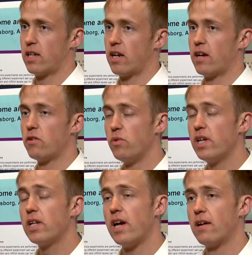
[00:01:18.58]
that are
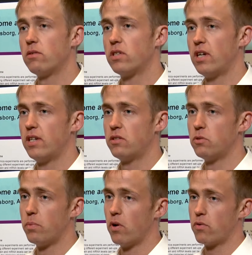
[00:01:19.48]
uniquely annotated
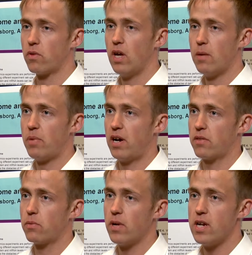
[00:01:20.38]
to both
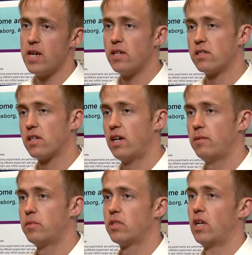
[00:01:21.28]
pathway,
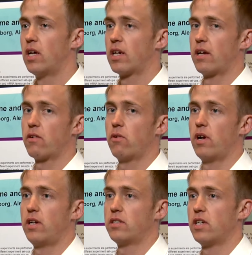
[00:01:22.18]
enzymes,
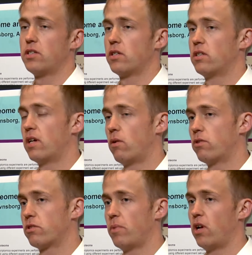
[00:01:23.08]
categorization, and
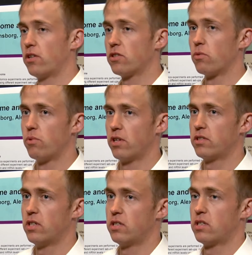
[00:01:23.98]
also biological
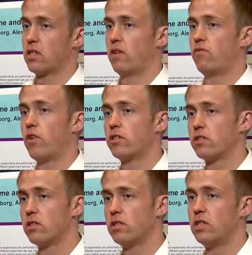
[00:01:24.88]
process and
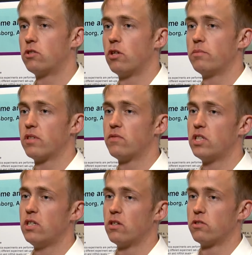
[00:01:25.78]
function in terms of
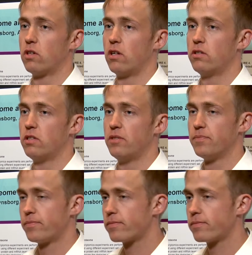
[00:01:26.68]
gene ontology.